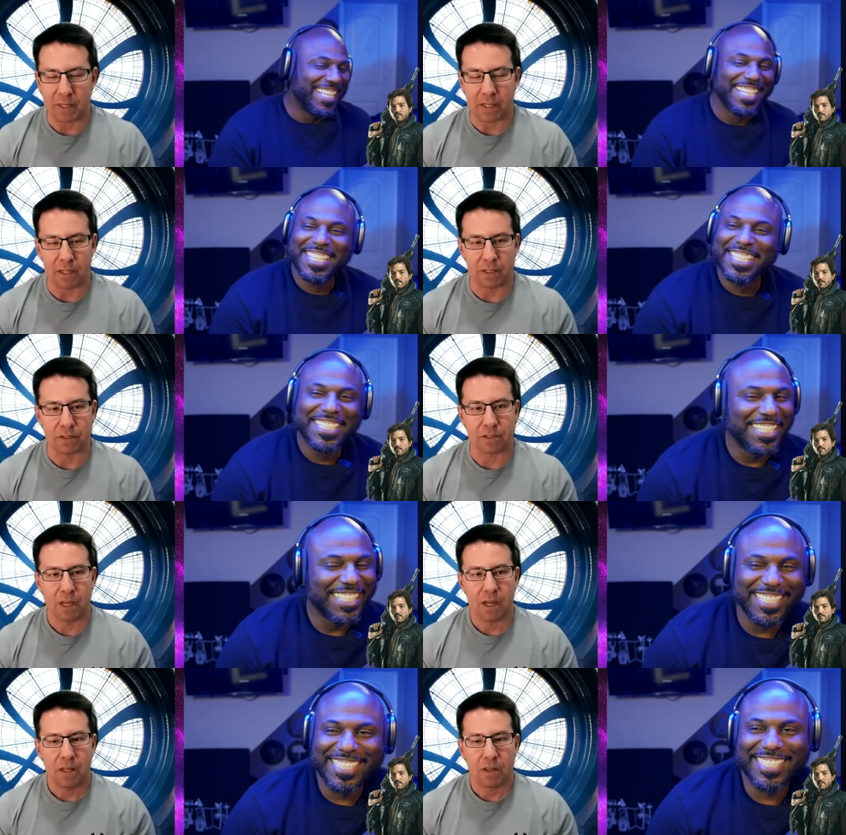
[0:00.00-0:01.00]
Speaker 1: because
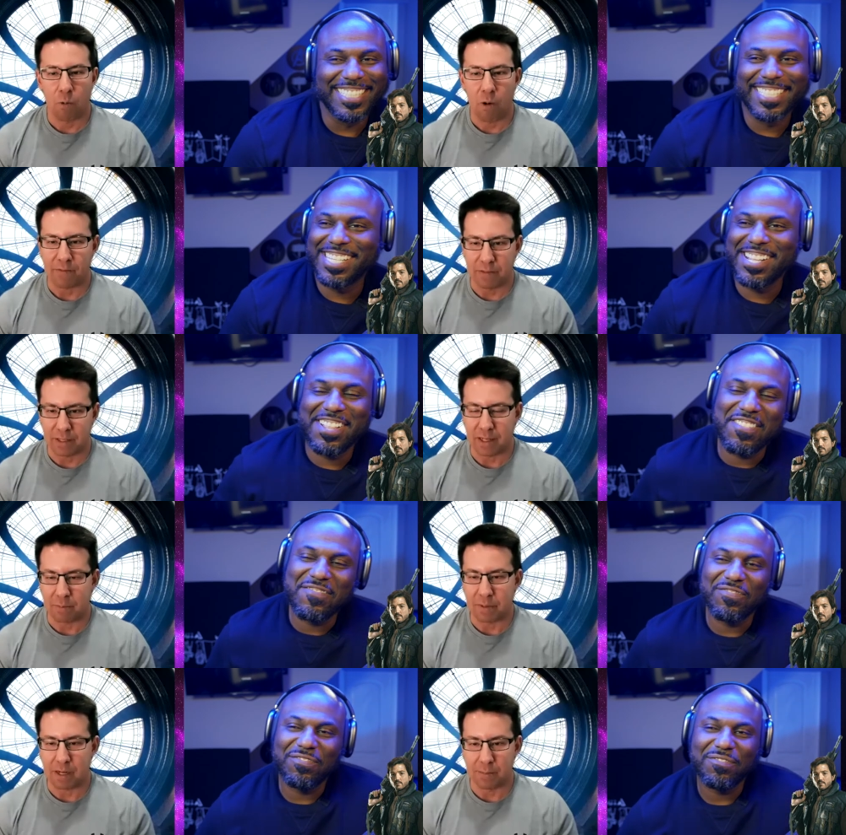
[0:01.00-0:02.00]
the wife and the
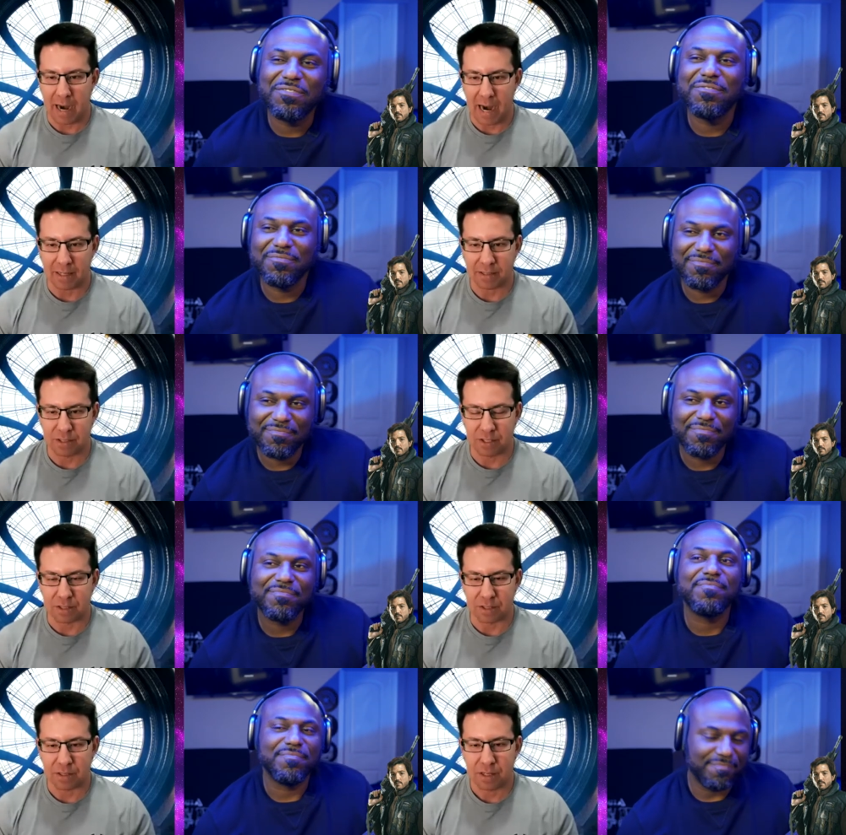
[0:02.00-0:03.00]
kid become
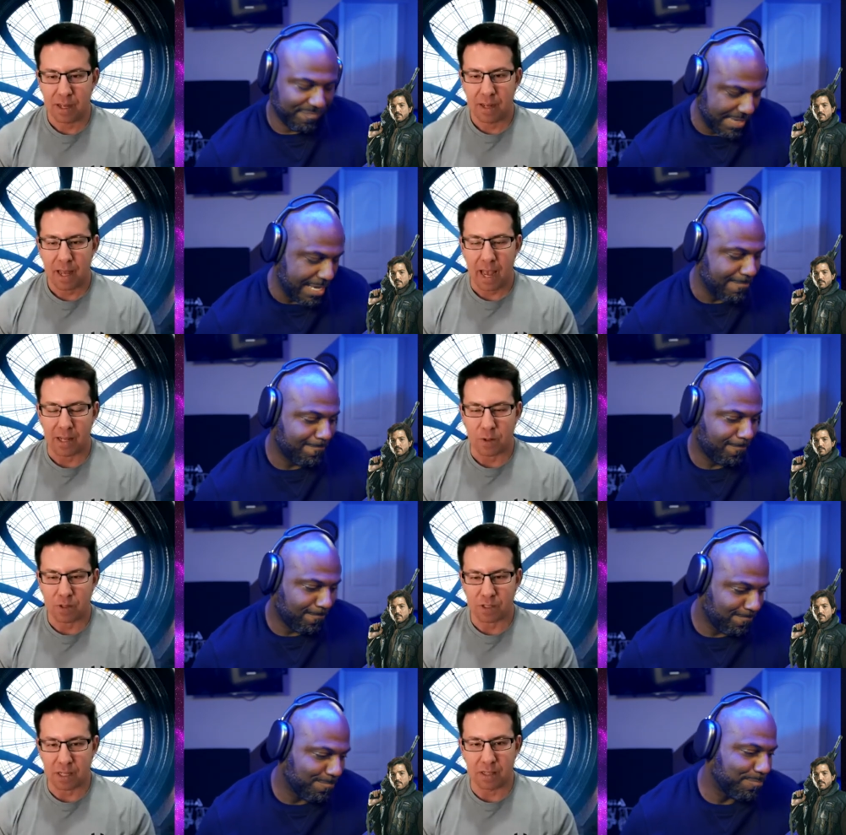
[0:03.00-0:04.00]
hostages. Yeah. And you
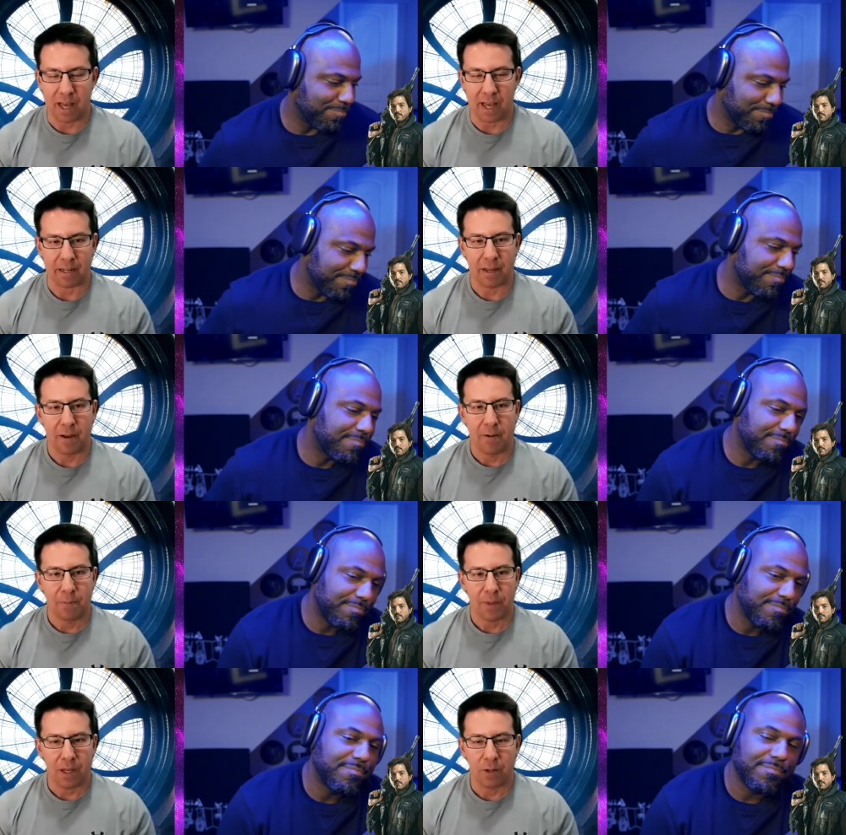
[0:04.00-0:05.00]
see, like,
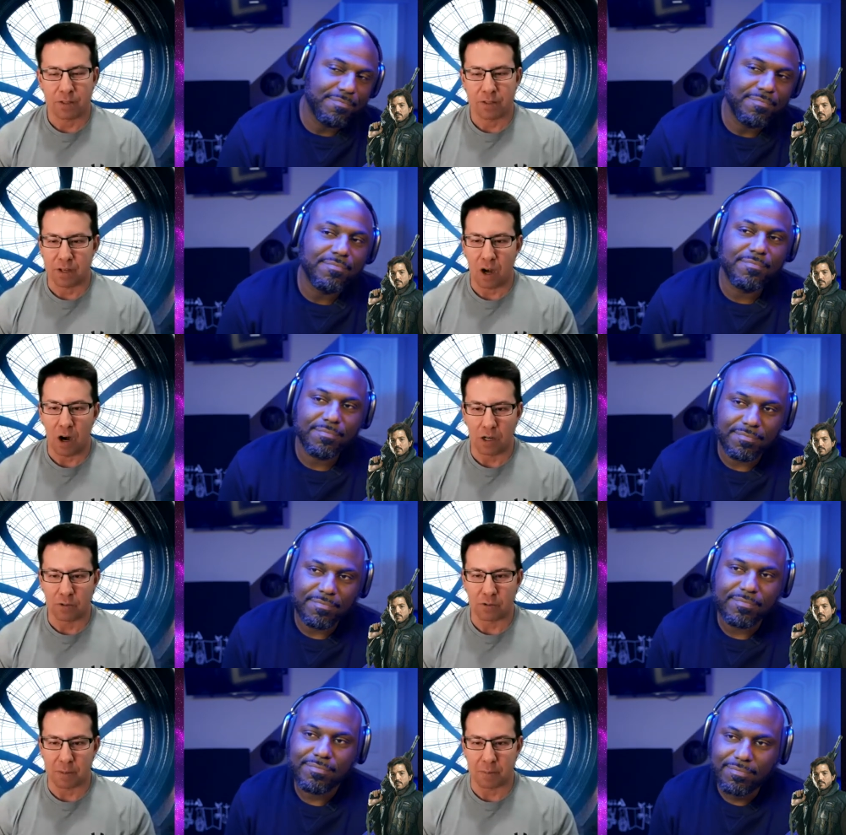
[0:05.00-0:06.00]
here's this
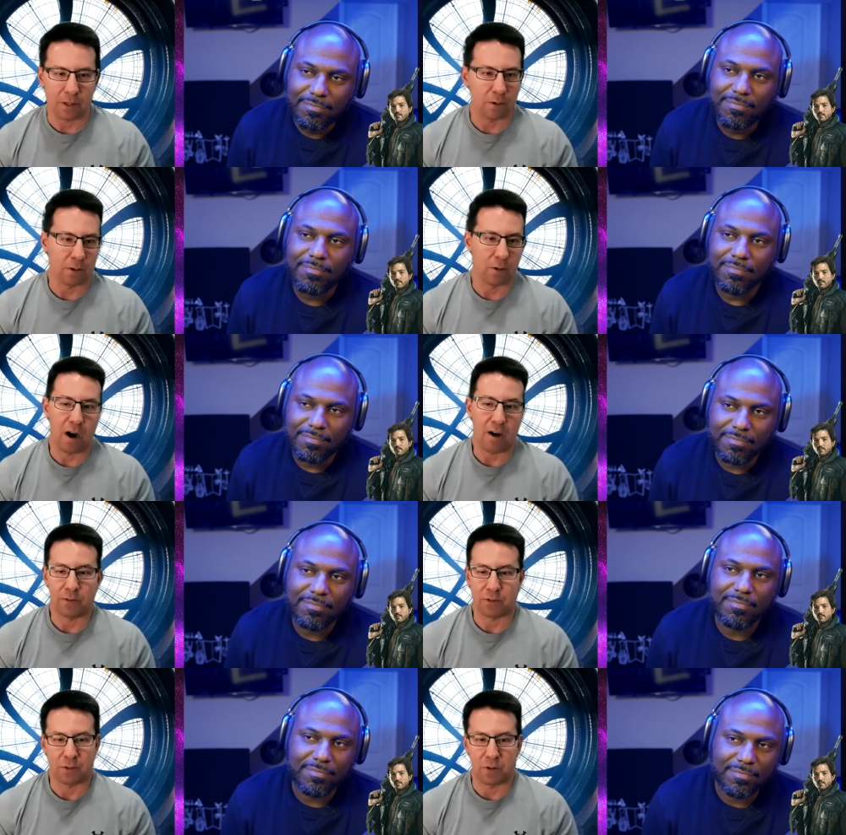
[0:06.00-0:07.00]
hungry imperial
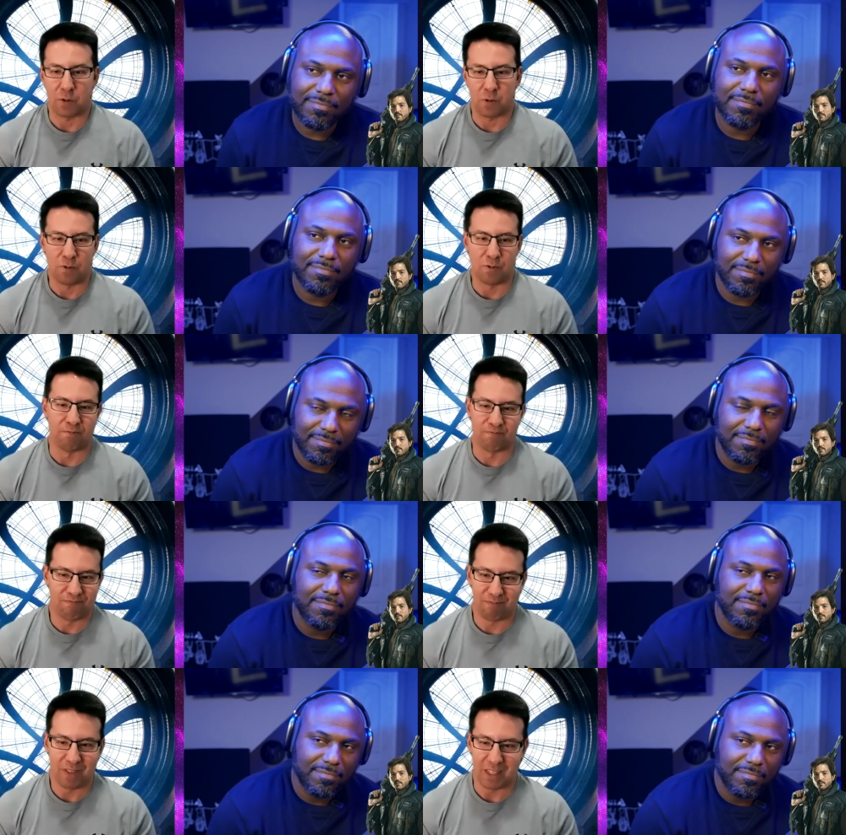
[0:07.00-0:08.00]
officer who
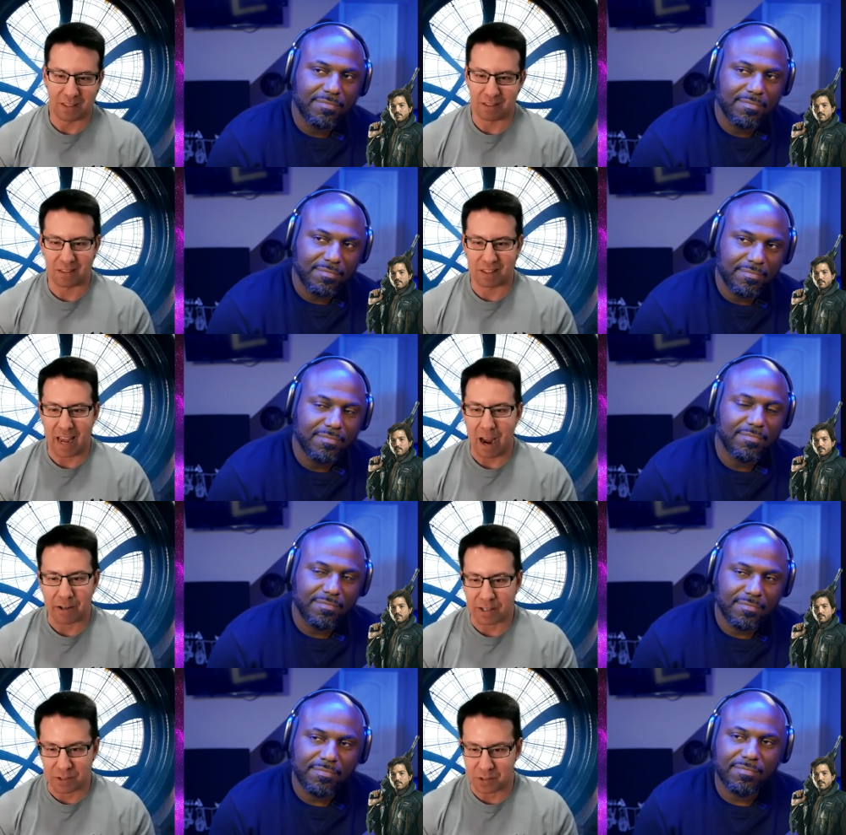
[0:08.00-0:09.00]
is the
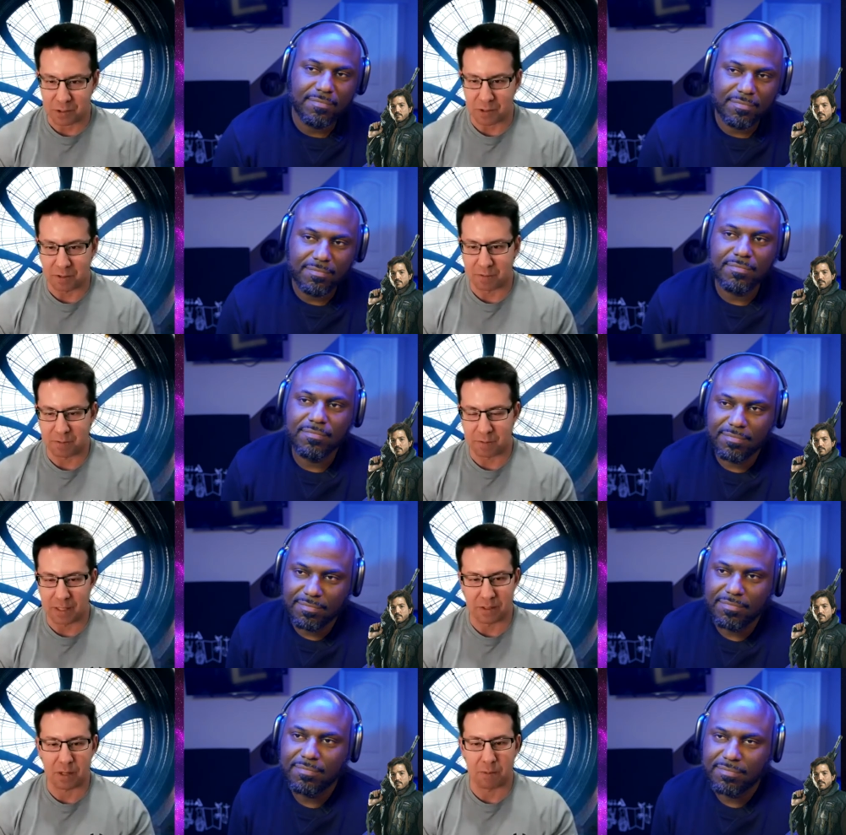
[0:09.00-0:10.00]
caricature of,
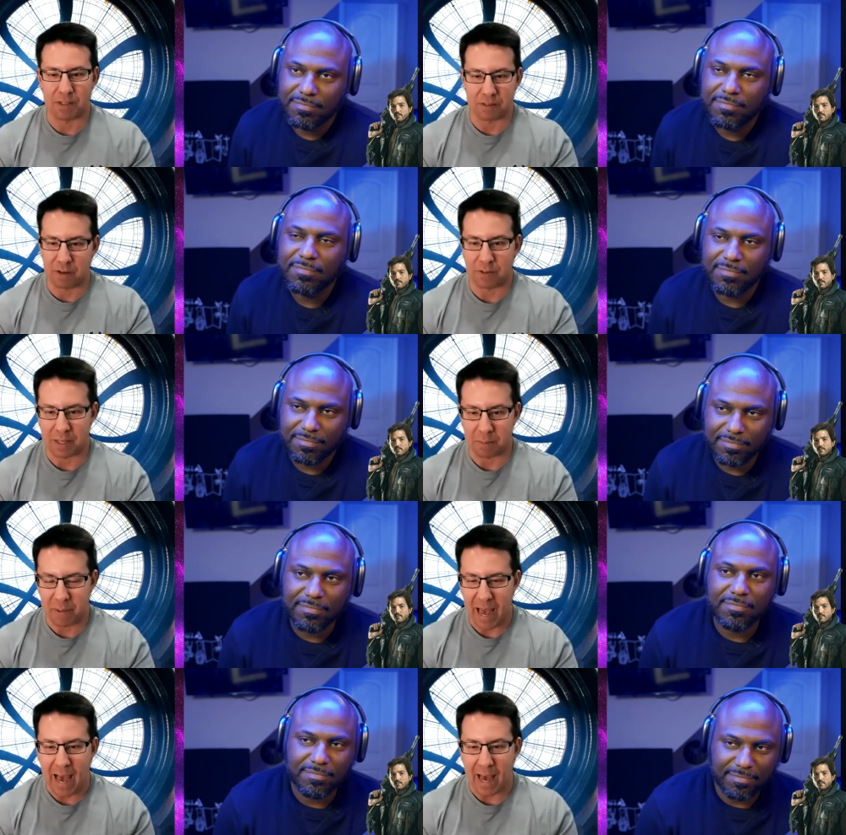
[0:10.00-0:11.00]
in some ways, of everything
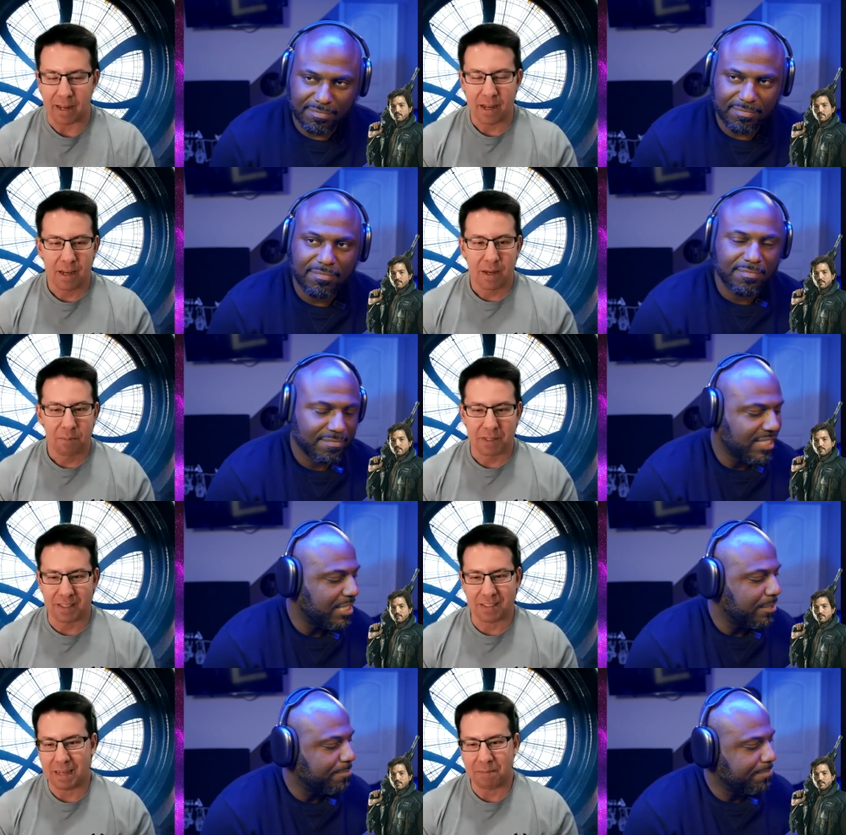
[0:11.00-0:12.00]
bad. But at
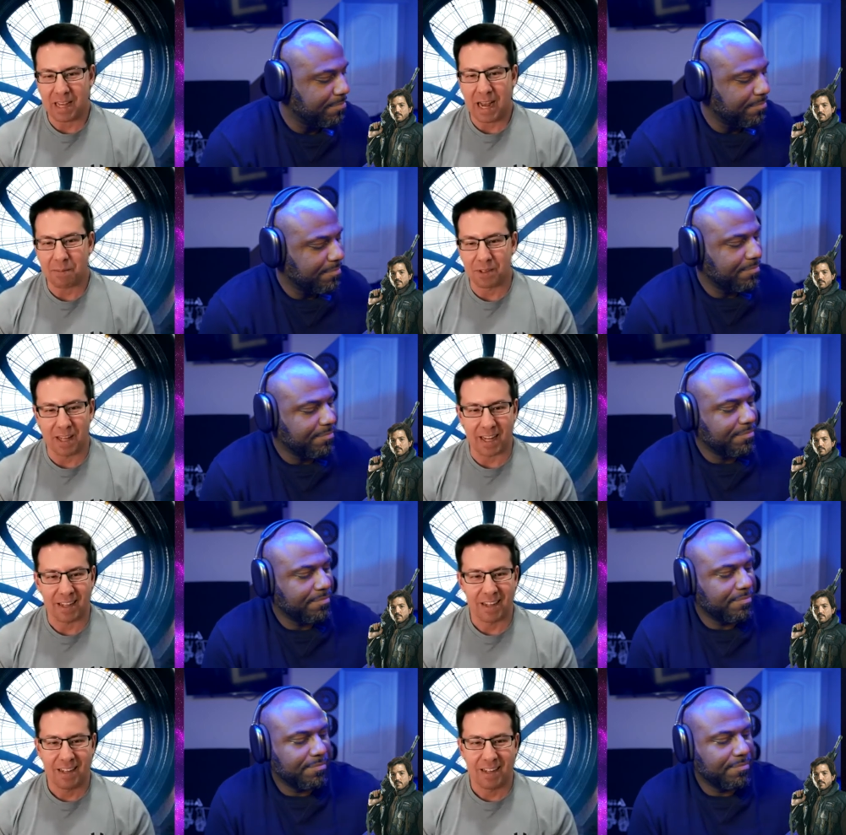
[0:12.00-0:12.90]
the mm-hmm. same time, you're like,